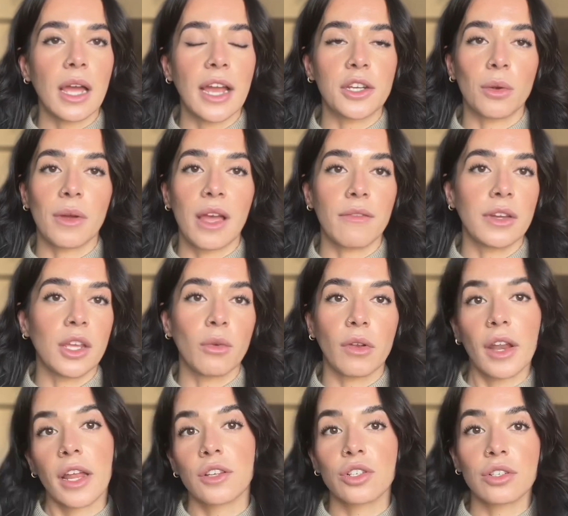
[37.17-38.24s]
I don't have any
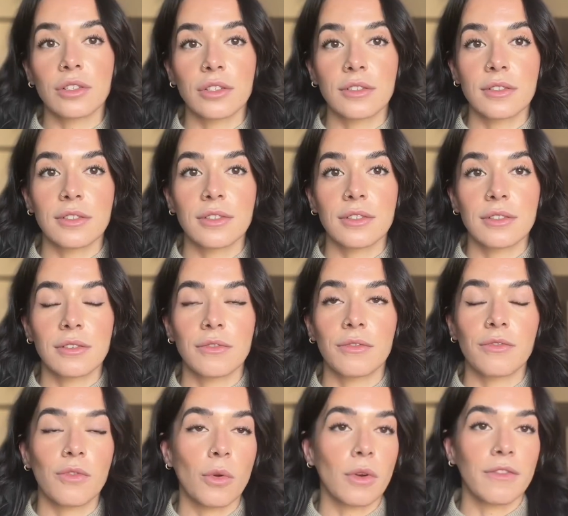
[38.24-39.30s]
credentials
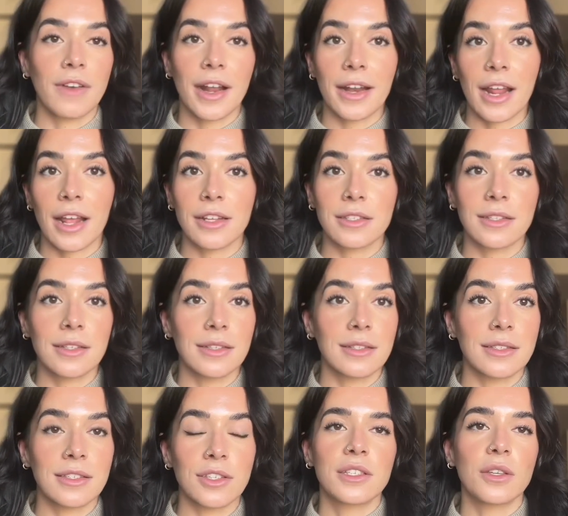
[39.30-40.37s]
for
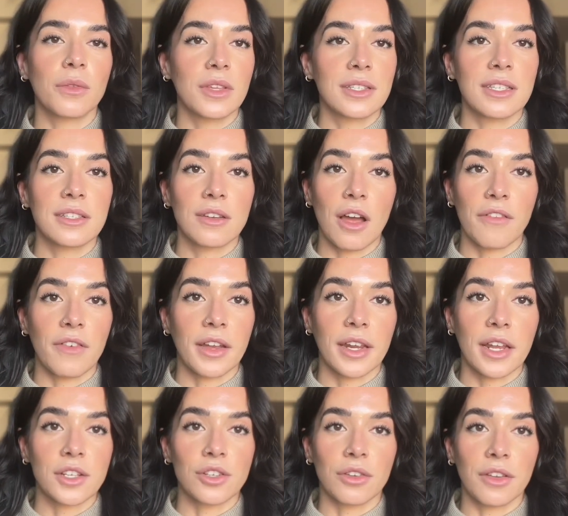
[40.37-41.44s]
finances. So this is not
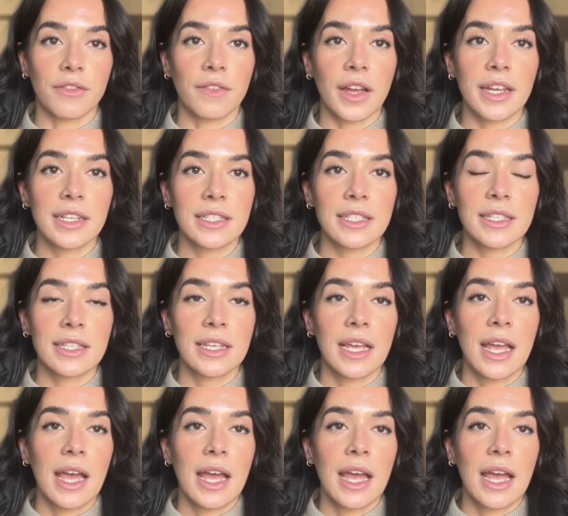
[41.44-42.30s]
financial advice.